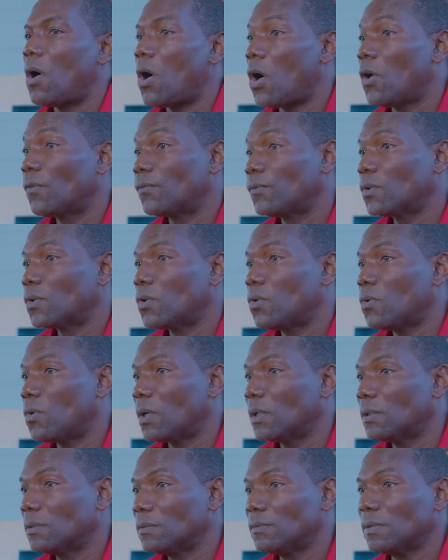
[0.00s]
off the
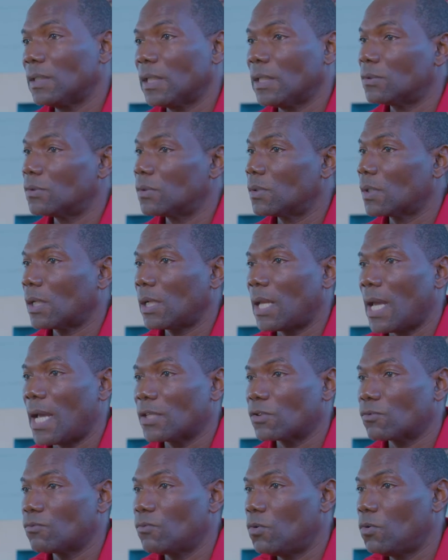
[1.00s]
court, into the
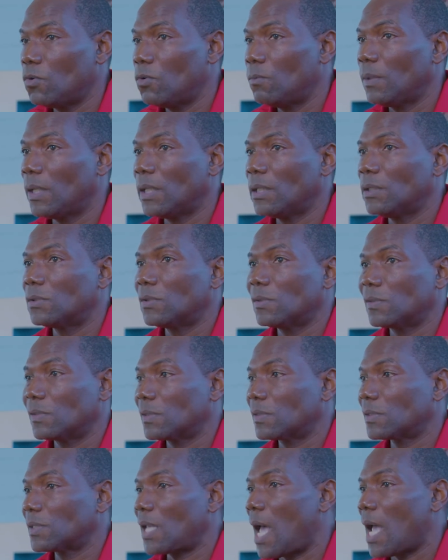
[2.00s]
classroom, into
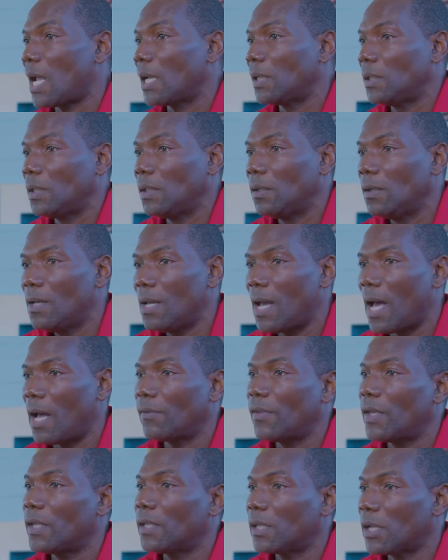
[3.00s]
society,
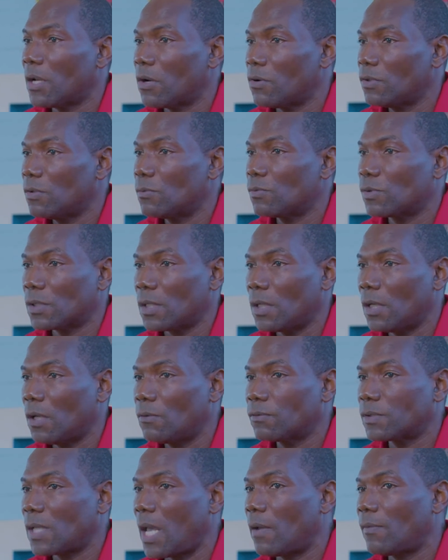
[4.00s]
how they carry
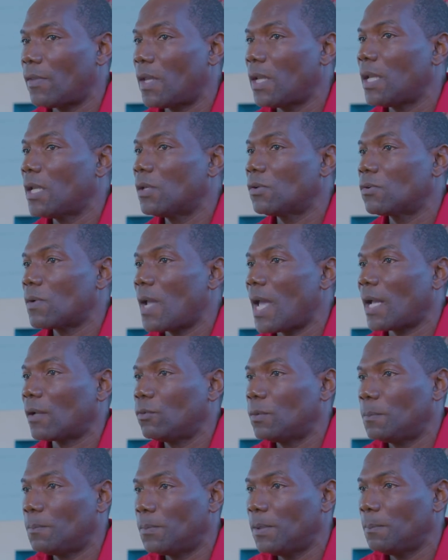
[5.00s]
themselves, how they
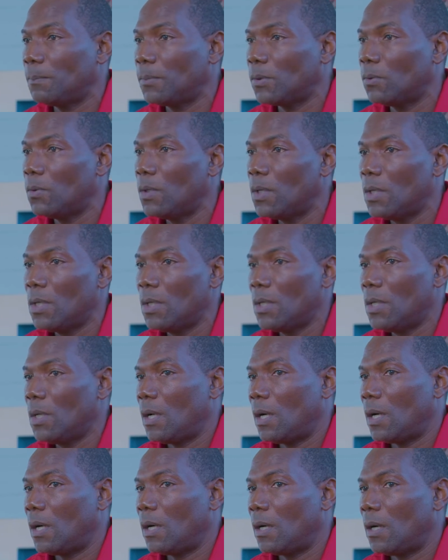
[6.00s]
interact with people.
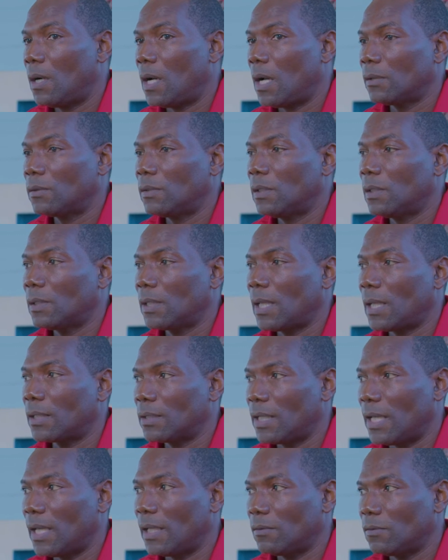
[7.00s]
I think a lot
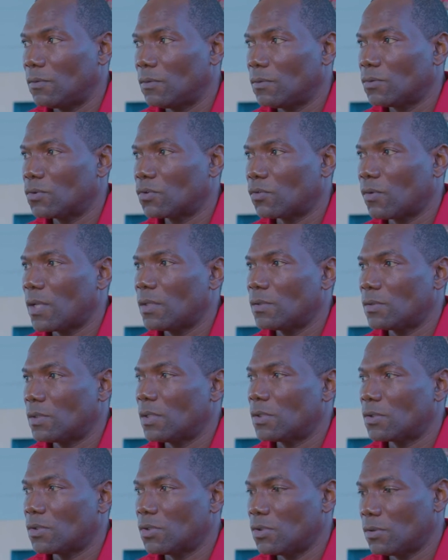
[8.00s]
of that
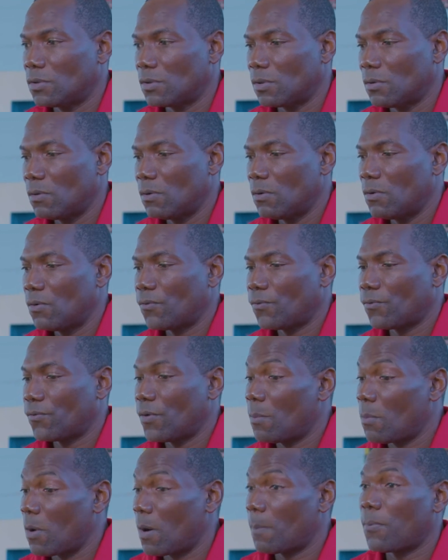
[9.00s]
transitions
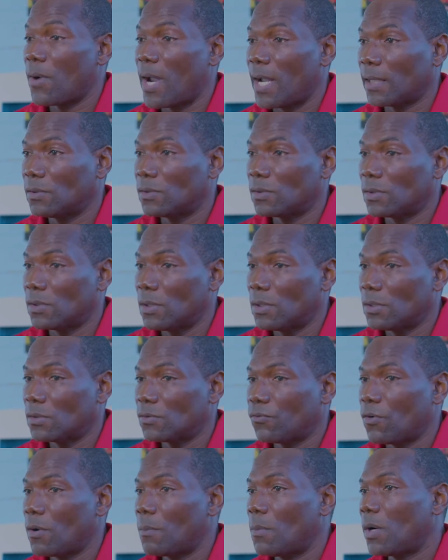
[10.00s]
from our
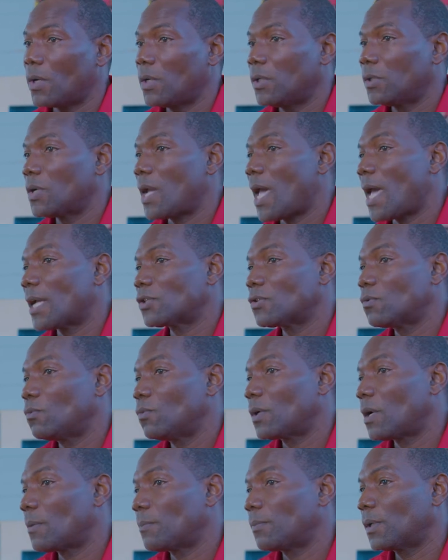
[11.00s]
practices, from our interaction
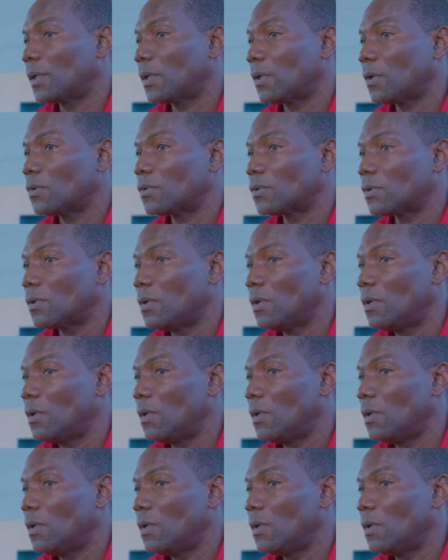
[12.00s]
with our players,